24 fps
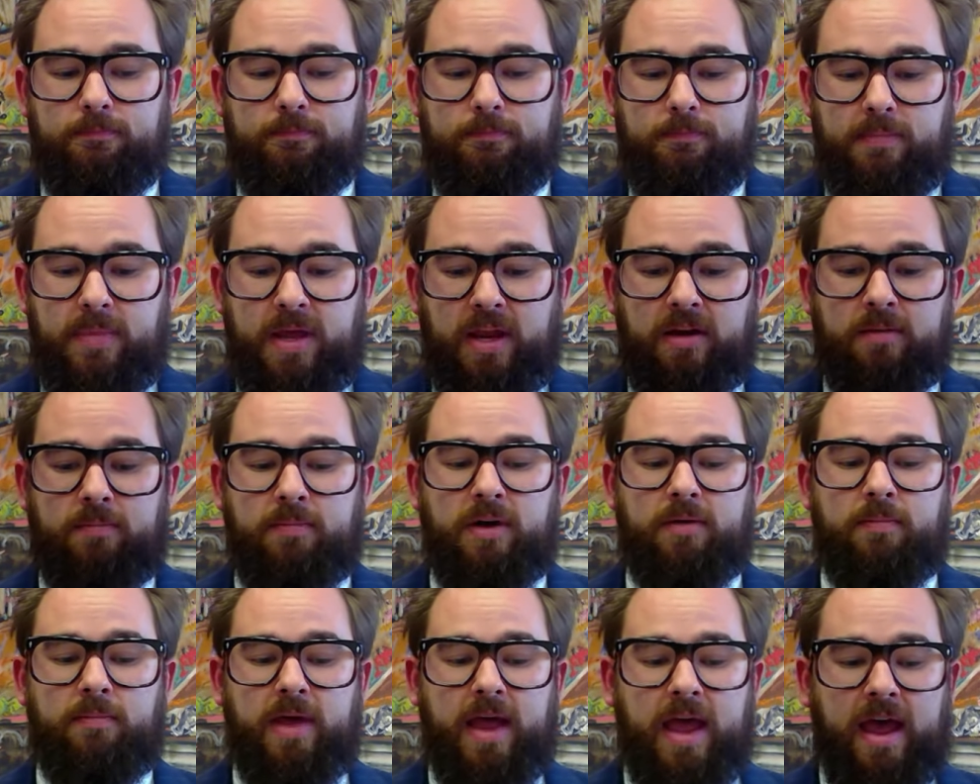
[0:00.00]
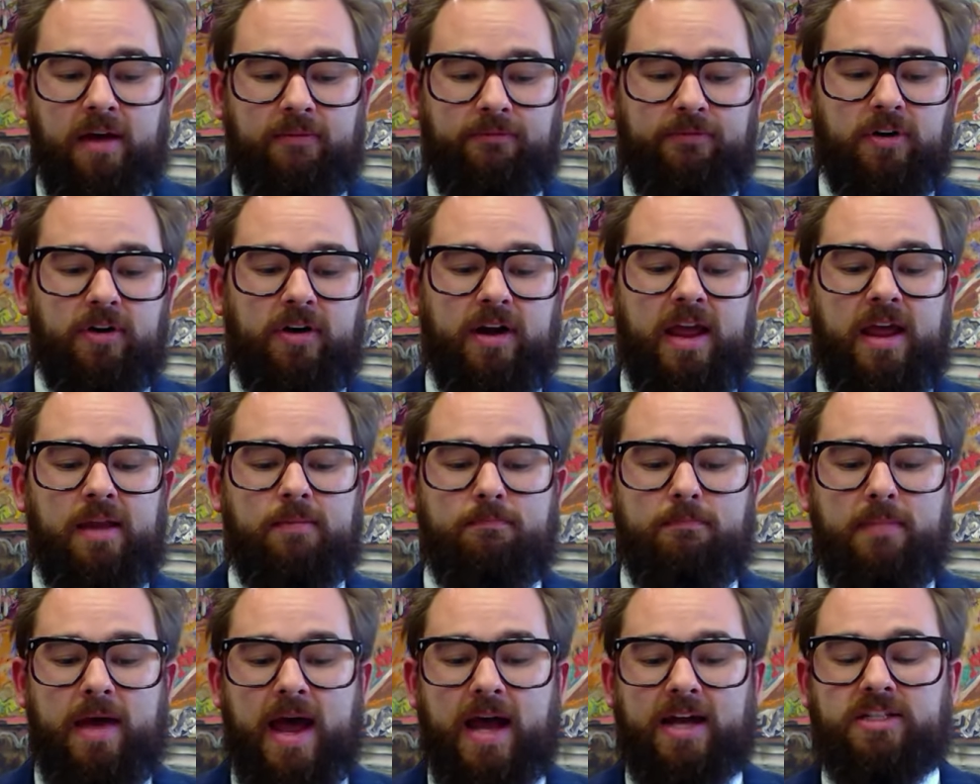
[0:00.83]
minimum effort
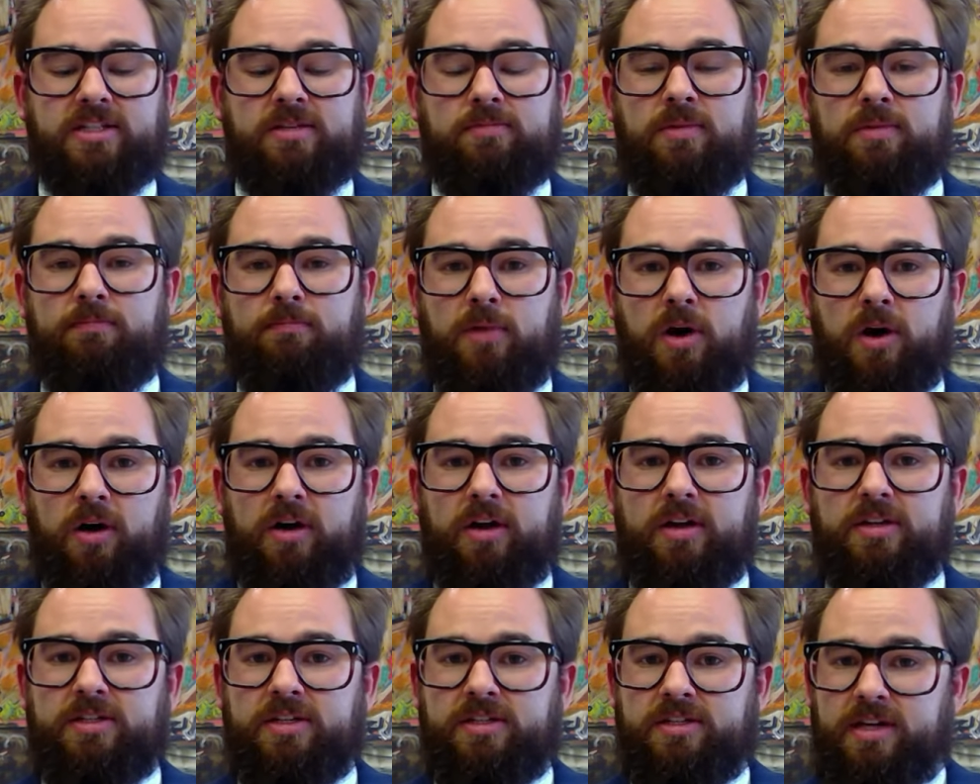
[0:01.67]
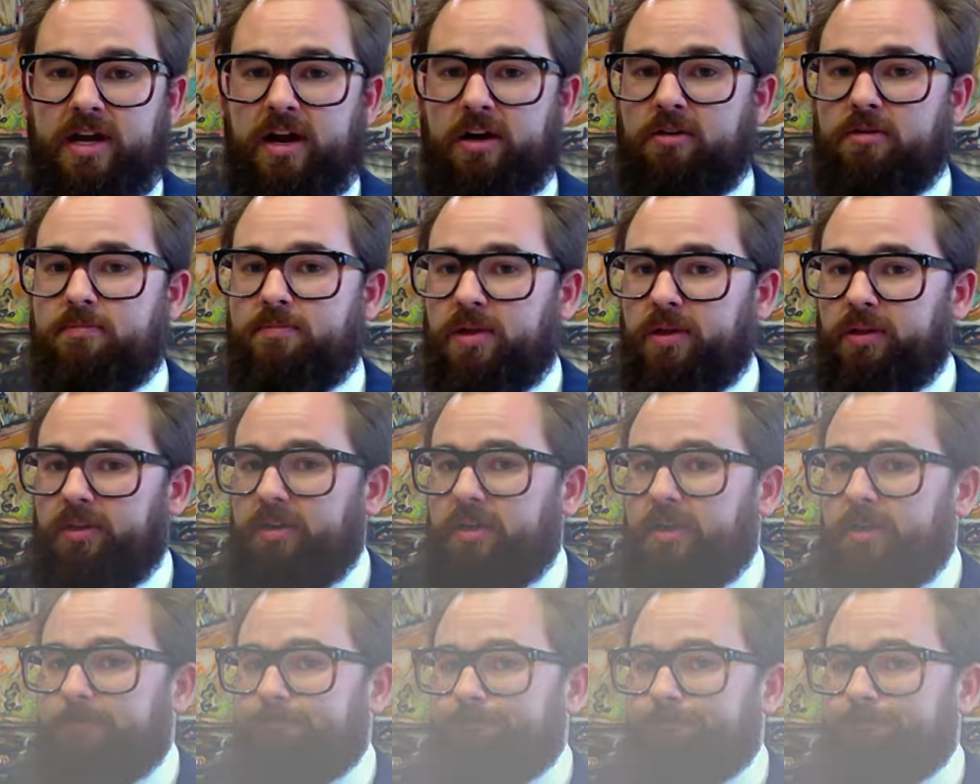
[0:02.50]
and maximum market desirability.